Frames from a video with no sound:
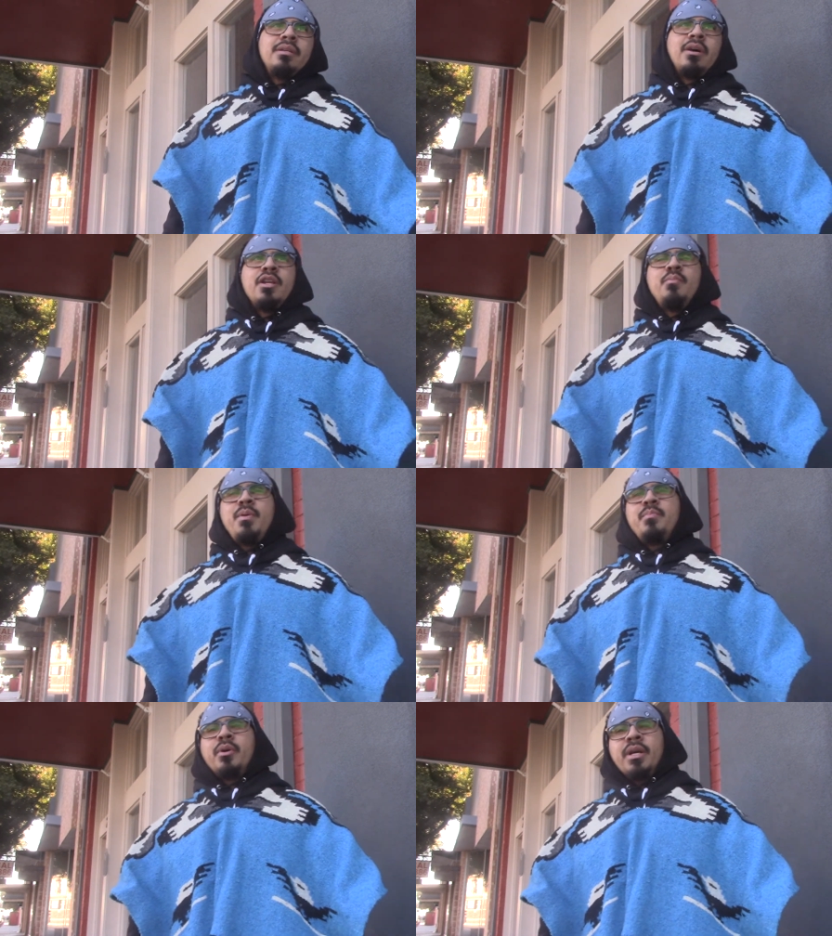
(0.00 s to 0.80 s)
None of you
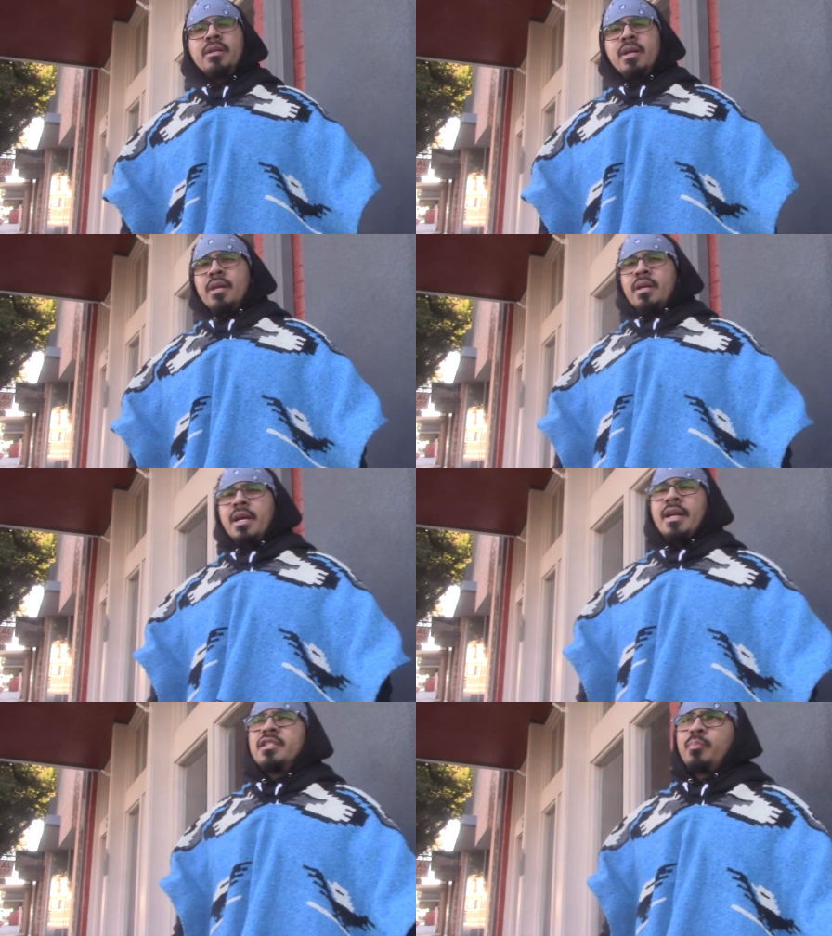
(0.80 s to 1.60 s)
people can
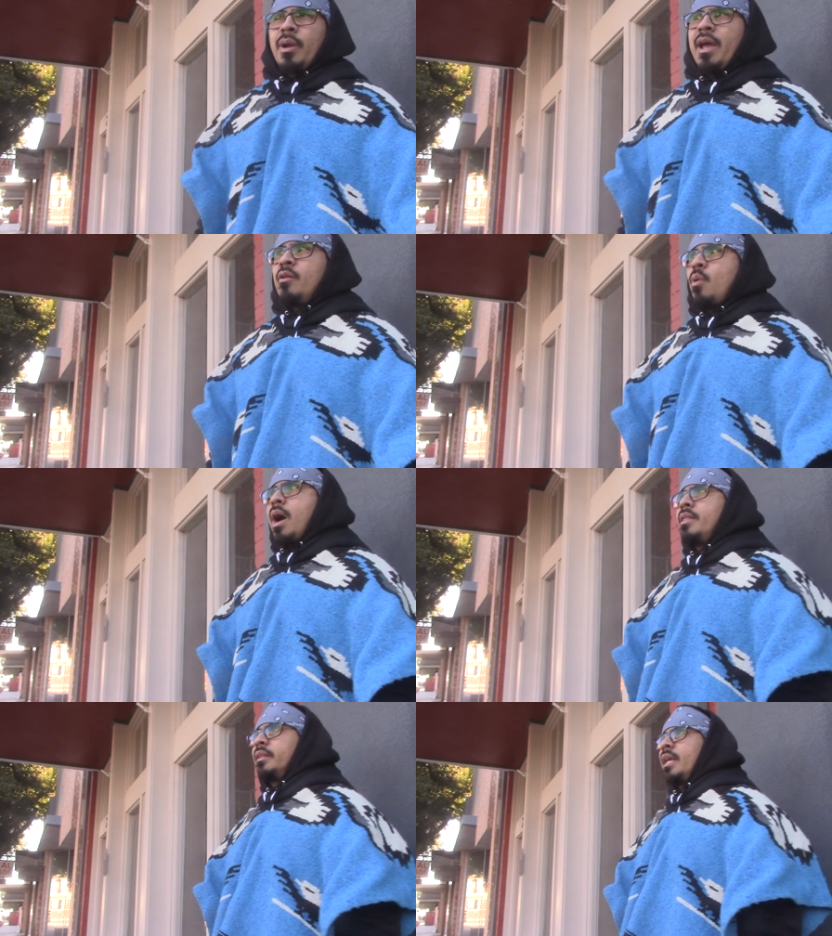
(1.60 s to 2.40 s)
can explain
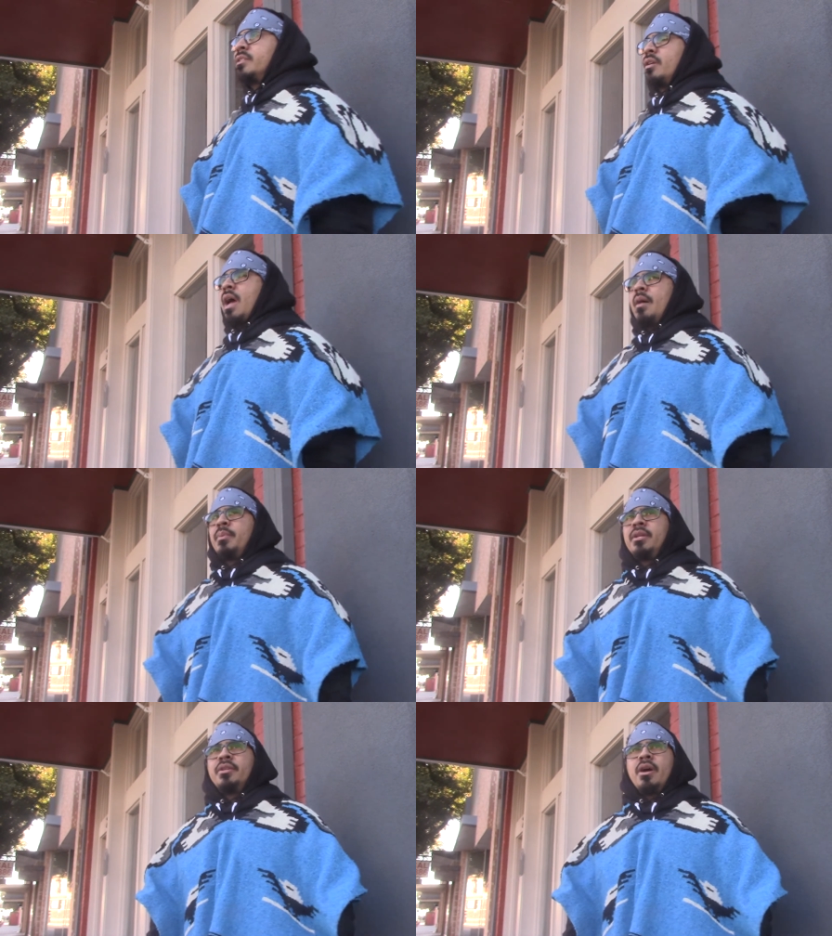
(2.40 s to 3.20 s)
why the things that are
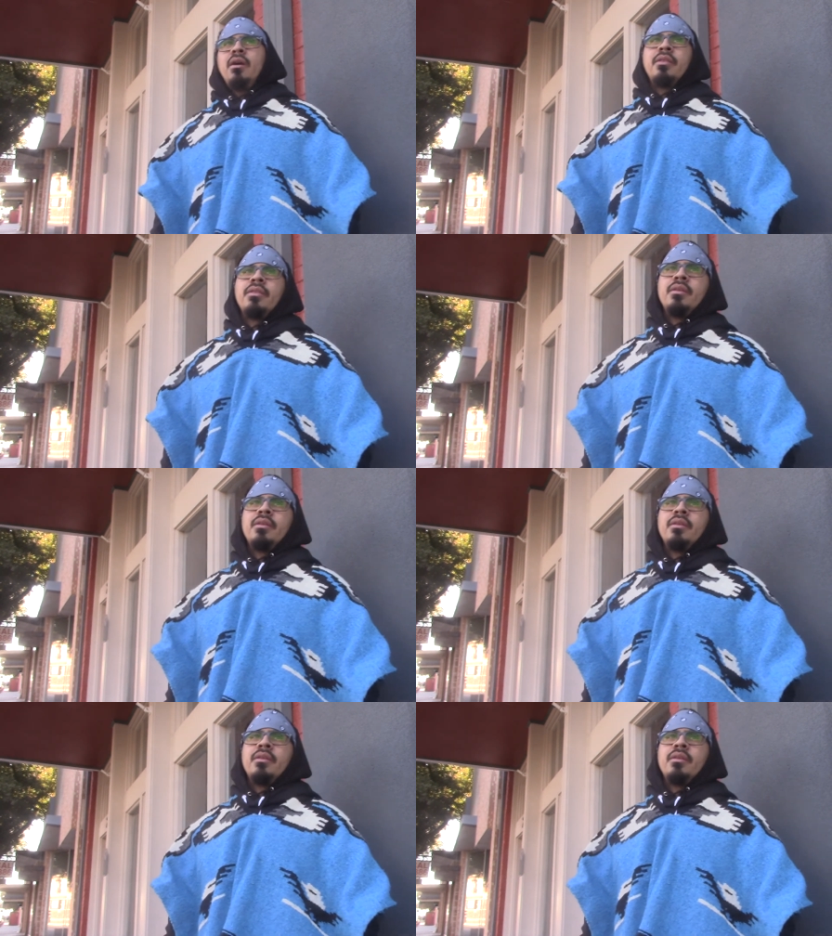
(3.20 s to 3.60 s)
happening in the earth.